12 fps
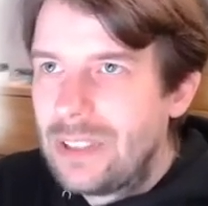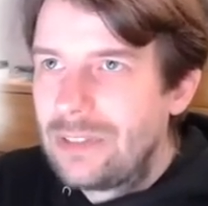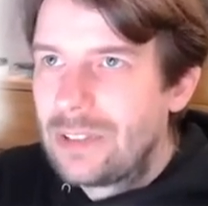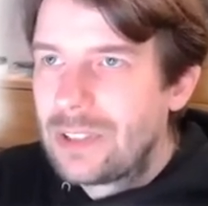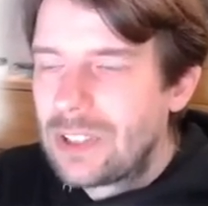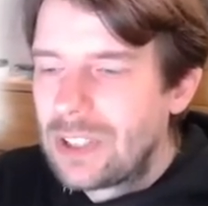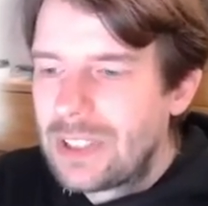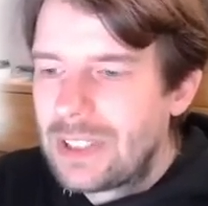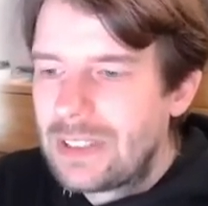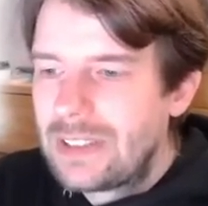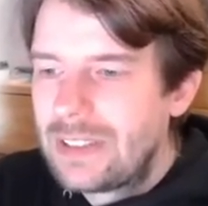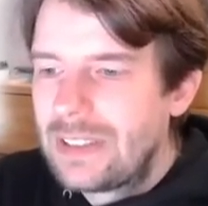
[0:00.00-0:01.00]
for
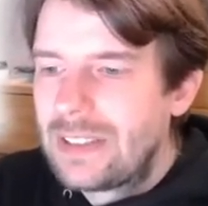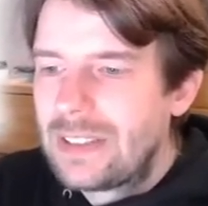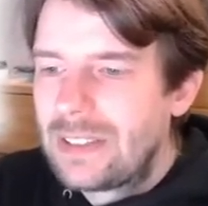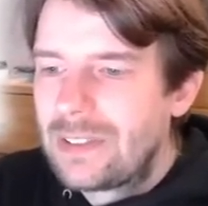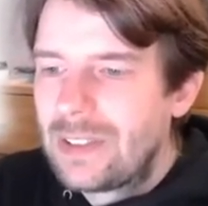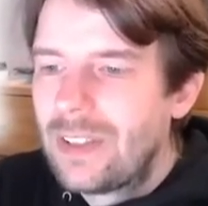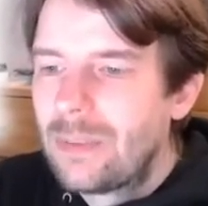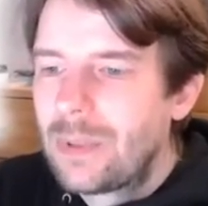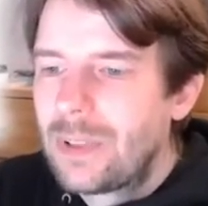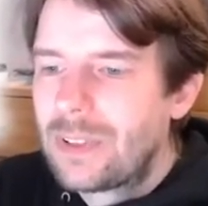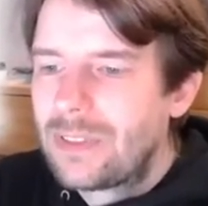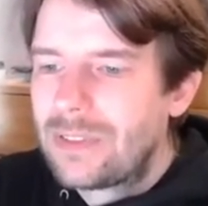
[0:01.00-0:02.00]
digital uh,
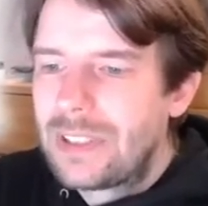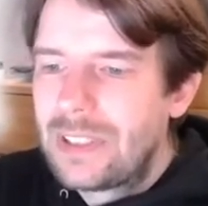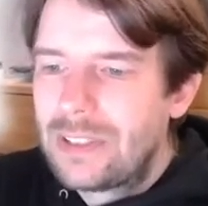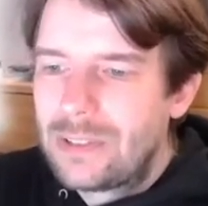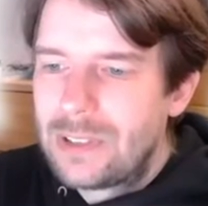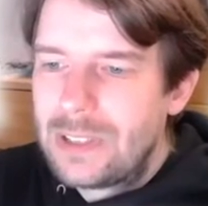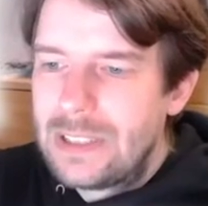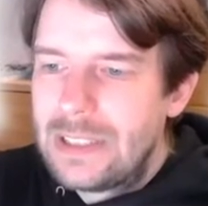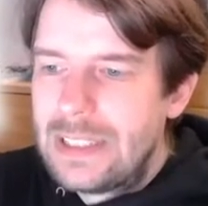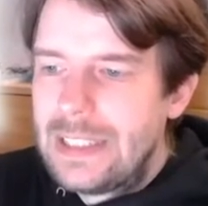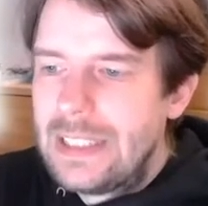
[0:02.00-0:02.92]
transport of telephony.